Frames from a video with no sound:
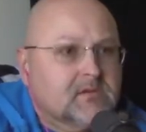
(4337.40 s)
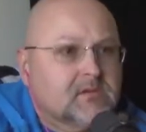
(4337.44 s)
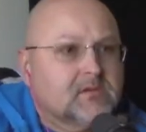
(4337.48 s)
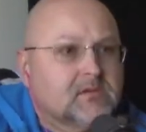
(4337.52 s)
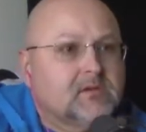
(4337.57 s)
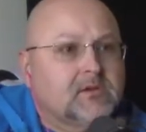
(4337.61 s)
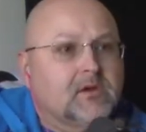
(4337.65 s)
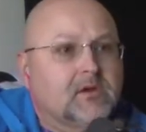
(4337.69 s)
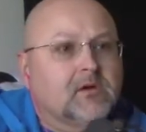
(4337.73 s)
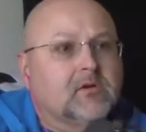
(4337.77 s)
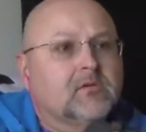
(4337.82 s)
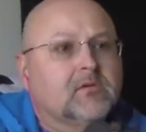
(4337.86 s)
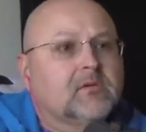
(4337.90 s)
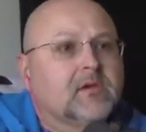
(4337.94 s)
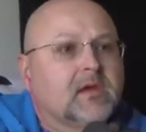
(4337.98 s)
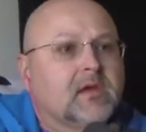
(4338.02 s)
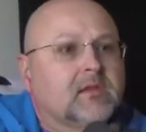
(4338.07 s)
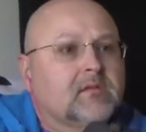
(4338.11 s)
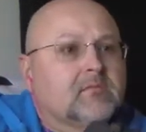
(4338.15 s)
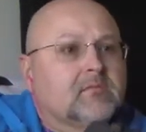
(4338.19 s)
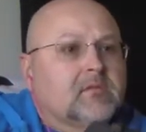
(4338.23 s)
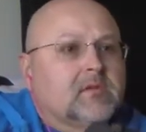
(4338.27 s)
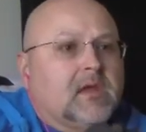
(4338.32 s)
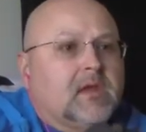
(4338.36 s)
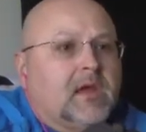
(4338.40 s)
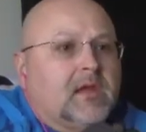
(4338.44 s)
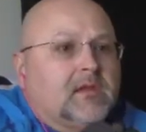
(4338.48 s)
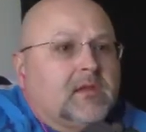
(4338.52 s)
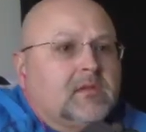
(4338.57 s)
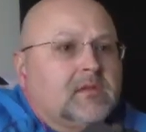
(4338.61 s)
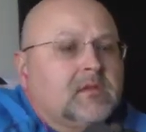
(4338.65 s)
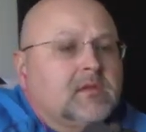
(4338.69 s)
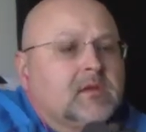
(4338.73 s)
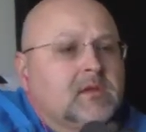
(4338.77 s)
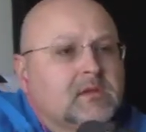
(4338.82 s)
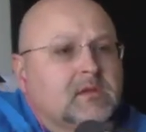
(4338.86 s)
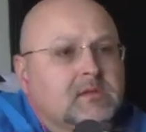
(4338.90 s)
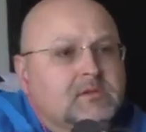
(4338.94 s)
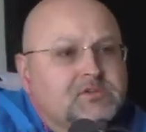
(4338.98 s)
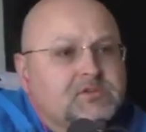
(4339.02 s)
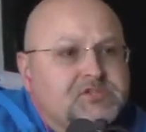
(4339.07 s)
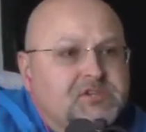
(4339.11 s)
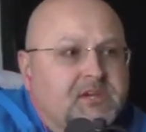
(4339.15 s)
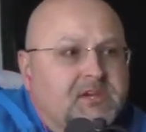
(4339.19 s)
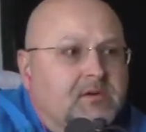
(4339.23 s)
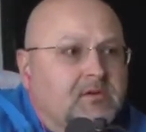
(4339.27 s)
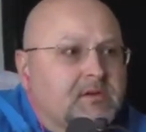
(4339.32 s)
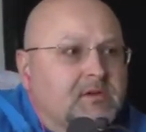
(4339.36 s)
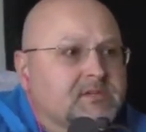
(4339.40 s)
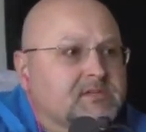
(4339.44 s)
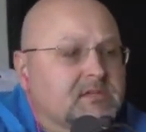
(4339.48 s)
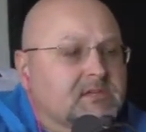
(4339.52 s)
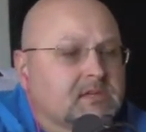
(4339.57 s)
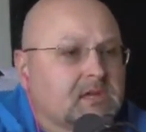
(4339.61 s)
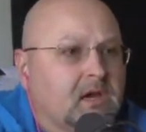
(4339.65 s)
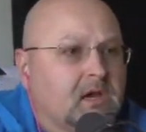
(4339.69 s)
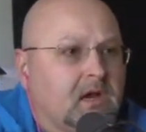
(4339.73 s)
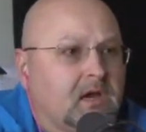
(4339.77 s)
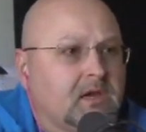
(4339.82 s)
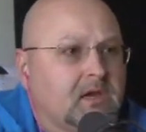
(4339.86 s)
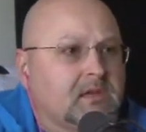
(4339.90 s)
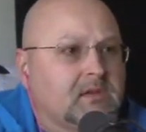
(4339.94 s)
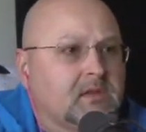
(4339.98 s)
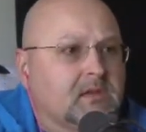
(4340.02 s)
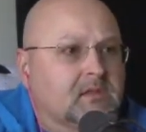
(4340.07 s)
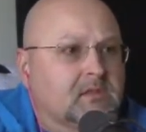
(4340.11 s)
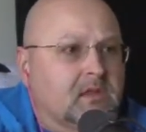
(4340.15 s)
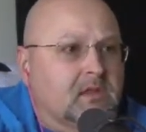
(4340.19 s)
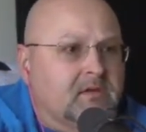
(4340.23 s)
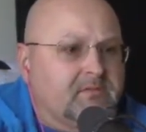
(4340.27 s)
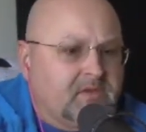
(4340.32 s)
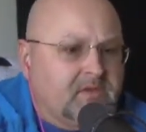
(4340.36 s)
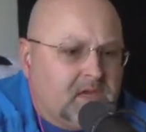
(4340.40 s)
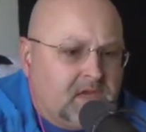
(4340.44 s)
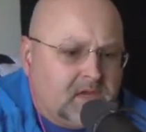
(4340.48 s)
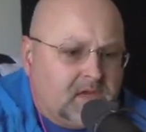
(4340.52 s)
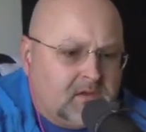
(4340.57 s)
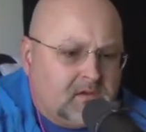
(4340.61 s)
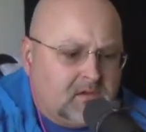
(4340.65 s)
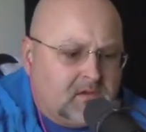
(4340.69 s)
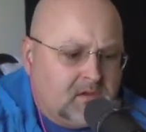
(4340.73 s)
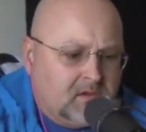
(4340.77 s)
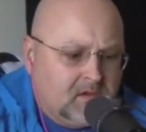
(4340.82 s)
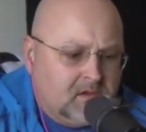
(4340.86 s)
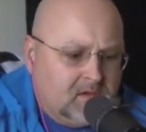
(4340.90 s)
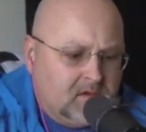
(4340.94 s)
you know, and and generous and kind and loving and